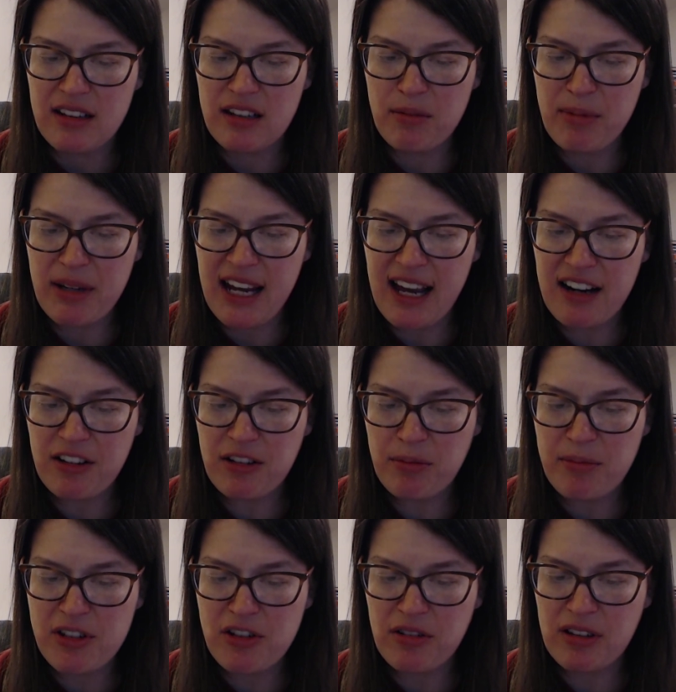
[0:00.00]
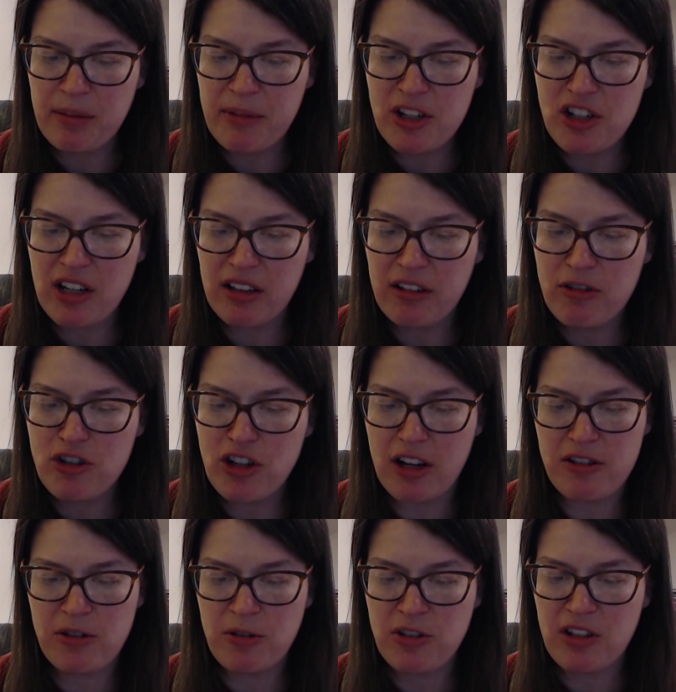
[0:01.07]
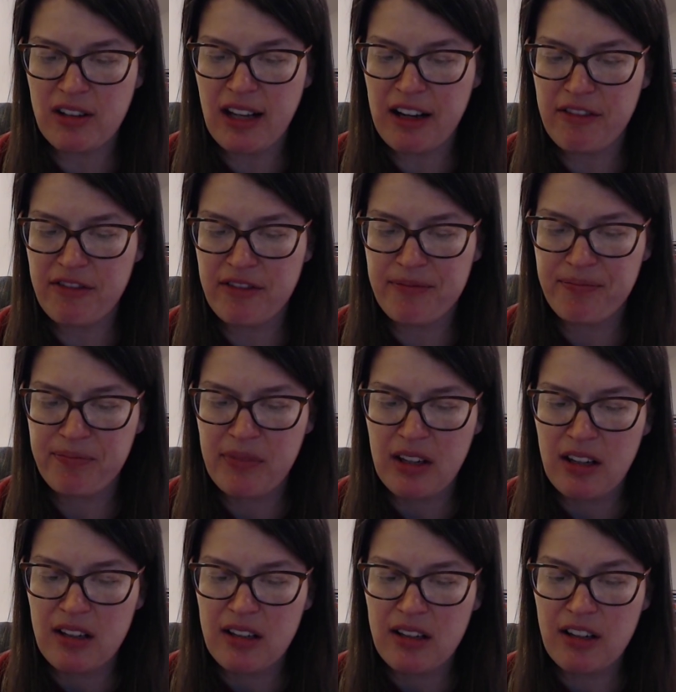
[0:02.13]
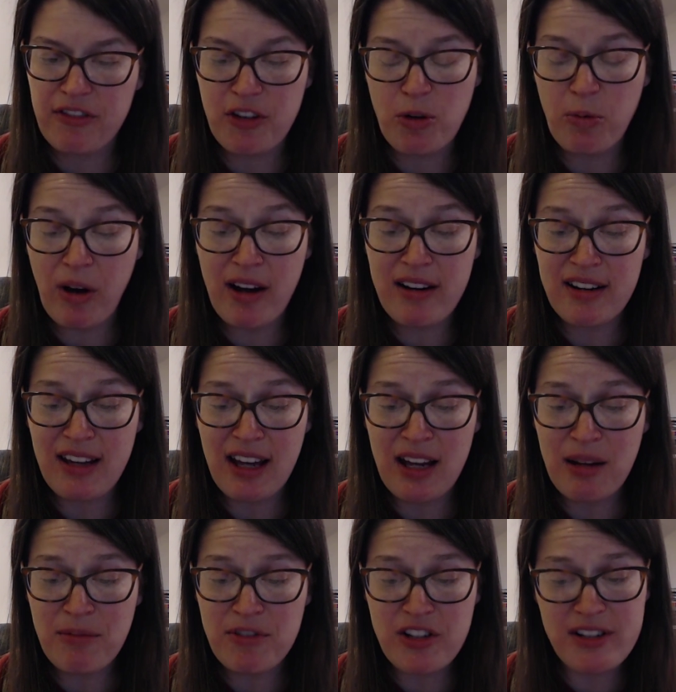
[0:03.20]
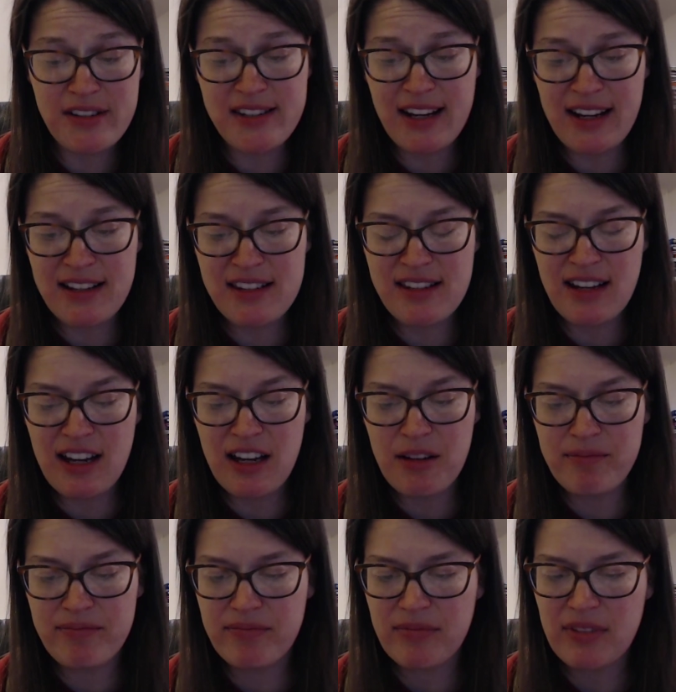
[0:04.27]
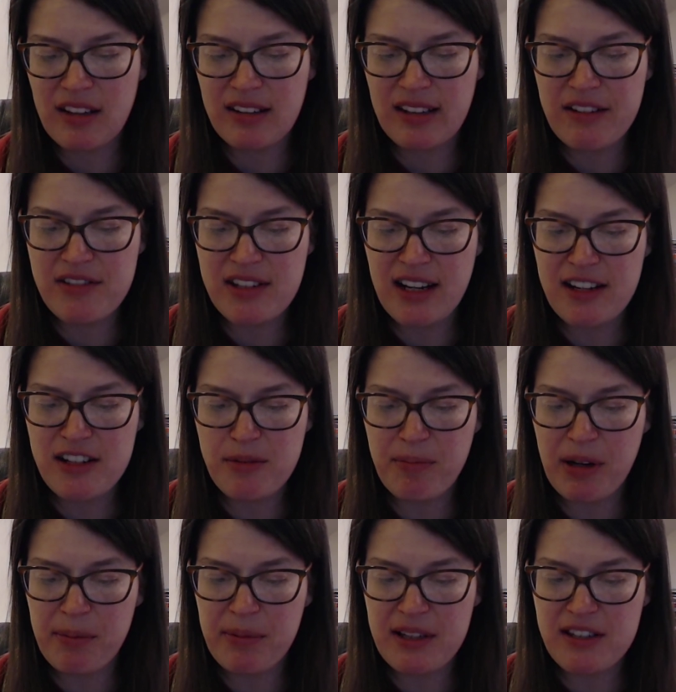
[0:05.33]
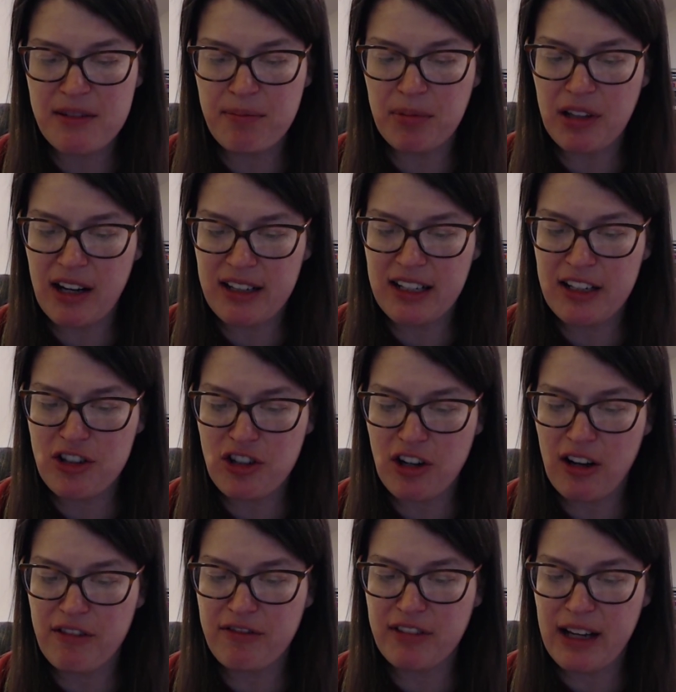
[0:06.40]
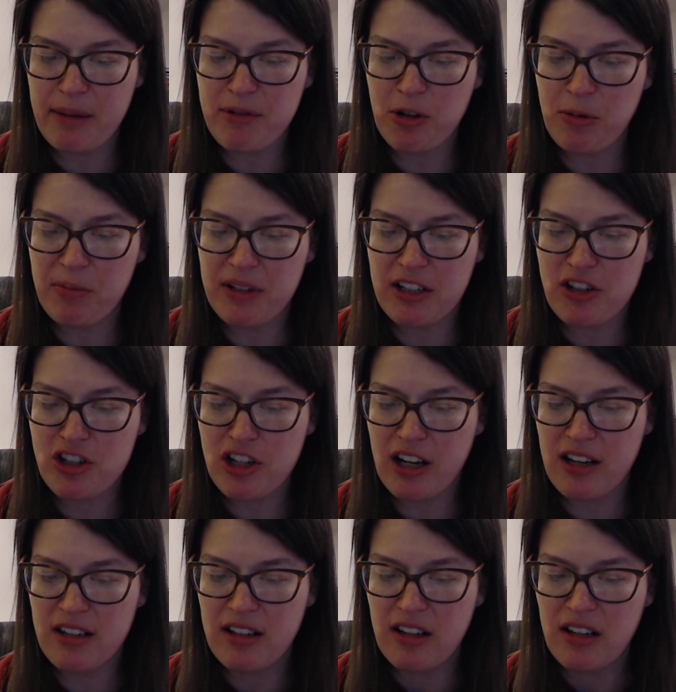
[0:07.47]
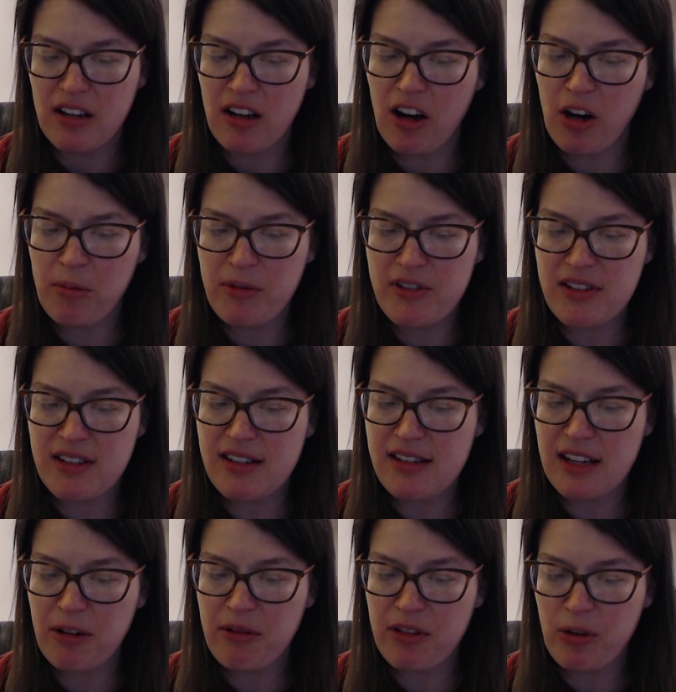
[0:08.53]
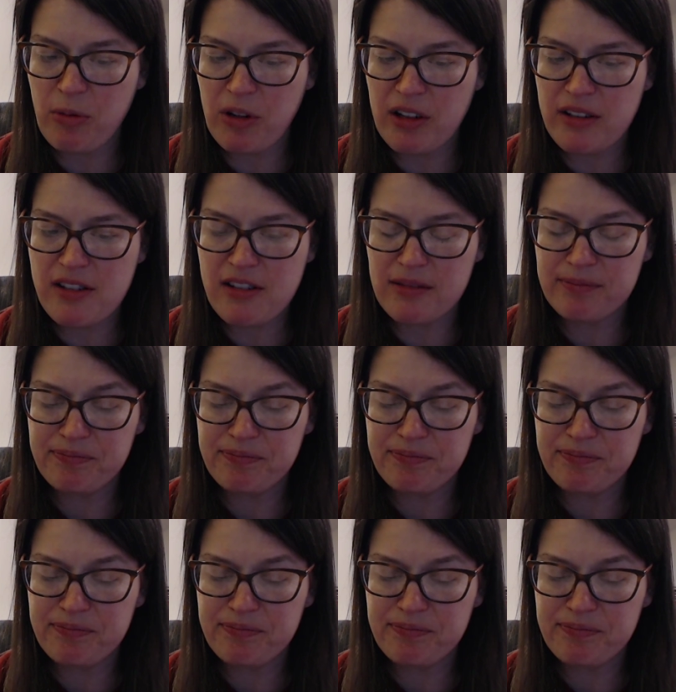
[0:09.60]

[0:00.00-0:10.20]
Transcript: The mechanical Mr. Lemoncello jostled to life. If you want a game, just say its name. The life-size puppet's blocky jaw flapped open and shut, almost in sync with the words.